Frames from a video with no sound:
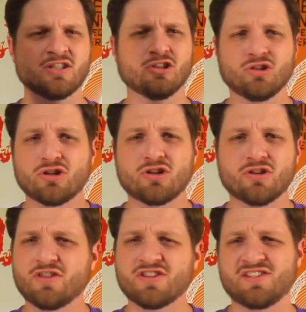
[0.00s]

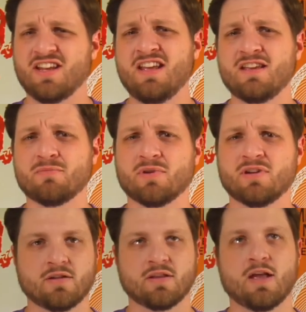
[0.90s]
look the same.
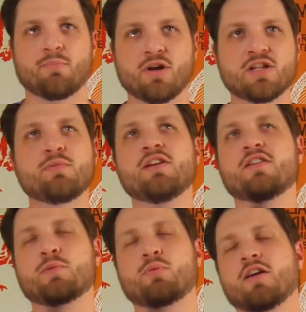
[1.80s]
That brings me
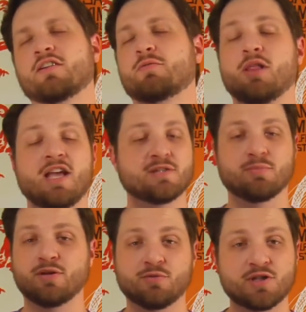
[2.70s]
to the product
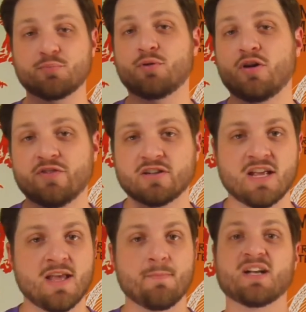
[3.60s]
placement, which is
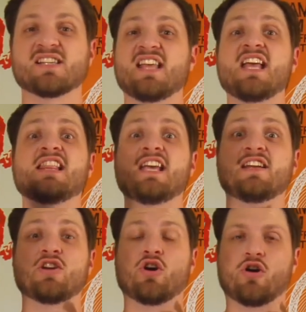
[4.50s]
perfect because they
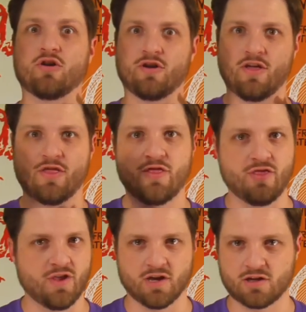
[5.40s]
laid it on
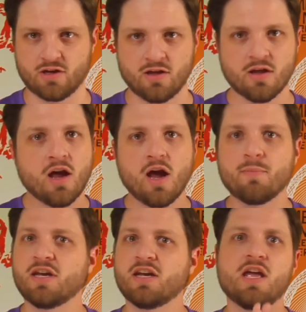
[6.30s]
thick. I
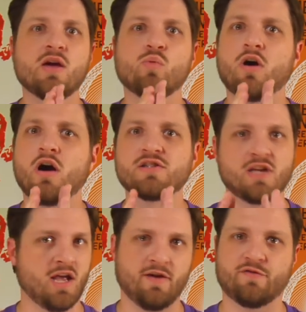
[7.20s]
mean, it
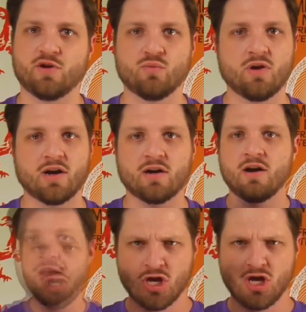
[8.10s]
was everywhere.
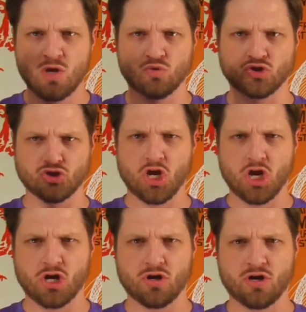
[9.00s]
It was
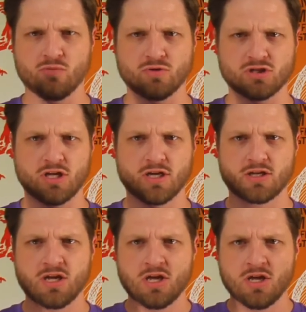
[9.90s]
there, and it was
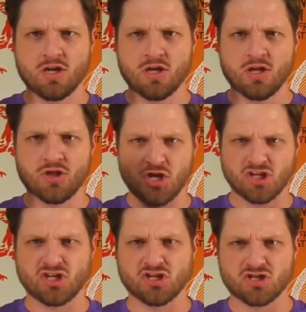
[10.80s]
like,
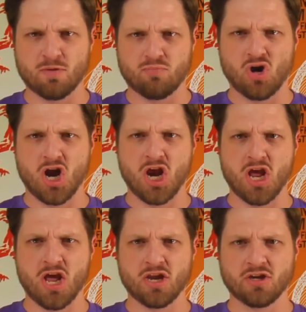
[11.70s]
this is the
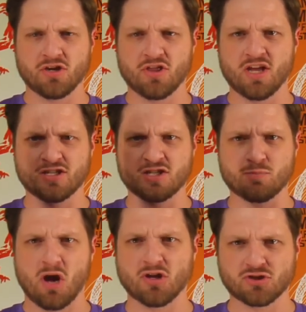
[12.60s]
brand that
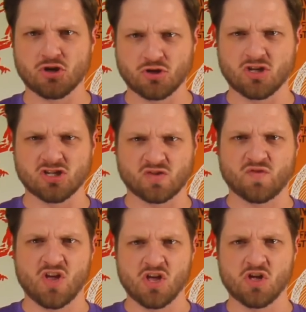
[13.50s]
sponsored this
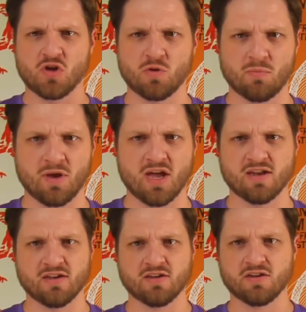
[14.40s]
film,
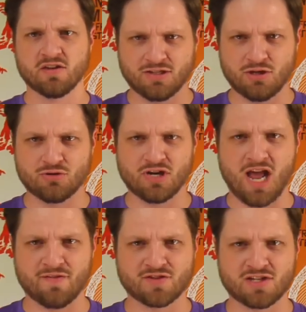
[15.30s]
and you should
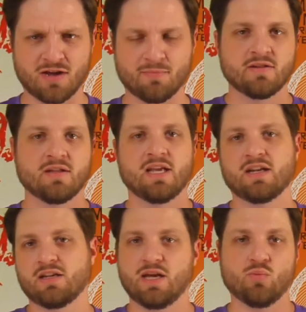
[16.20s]
have some.
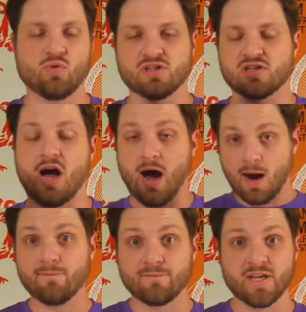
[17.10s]
It was
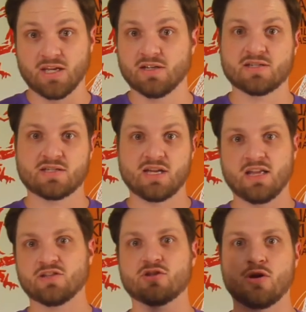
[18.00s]
obvious,
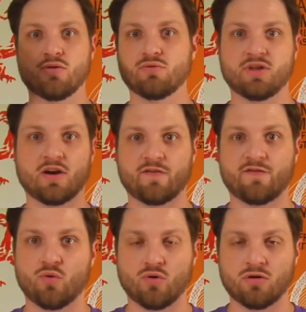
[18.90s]
and so
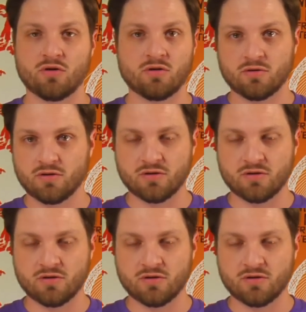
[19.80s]
therefore